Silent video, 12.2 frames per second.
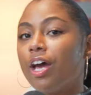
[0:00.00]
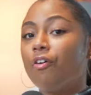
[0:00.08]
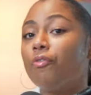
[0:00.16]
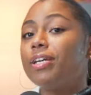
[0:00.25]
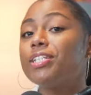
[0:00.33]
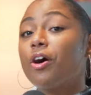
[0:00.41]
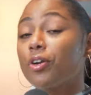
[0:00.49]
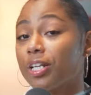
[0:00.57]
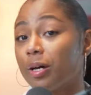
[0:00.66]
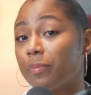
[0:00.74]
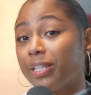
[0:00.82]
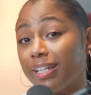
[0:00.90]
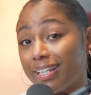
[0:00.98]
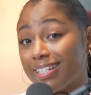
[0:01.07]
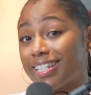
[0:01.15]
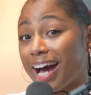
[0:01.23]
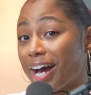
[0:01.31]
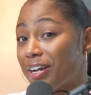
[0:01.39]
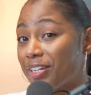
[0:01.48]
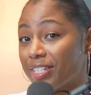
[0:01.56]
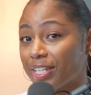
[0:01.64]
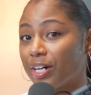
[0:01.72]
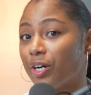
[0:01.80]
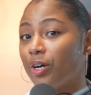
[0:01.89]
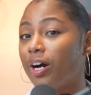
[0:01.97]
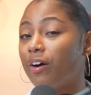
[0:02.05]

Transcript: If we totaled up the entire sale